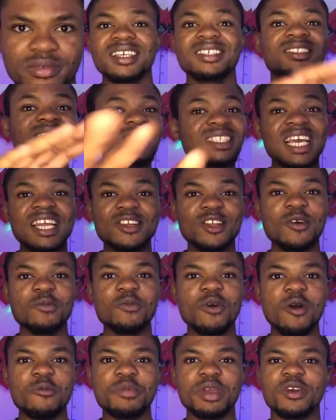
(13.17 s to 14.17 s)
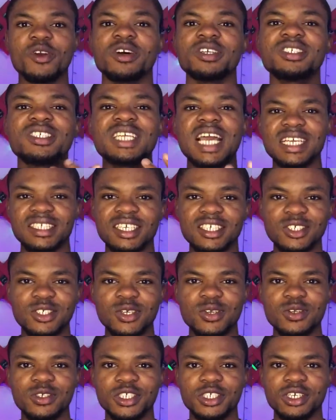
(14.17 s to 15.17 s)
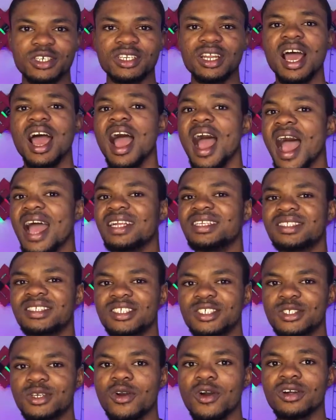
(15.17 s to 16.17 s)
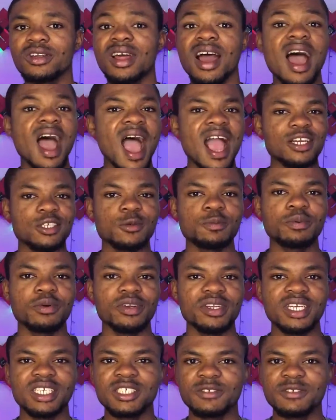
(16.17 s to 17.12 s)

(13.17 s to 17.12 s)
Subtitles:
Say no more, because there is a solution, and it is called hydroponics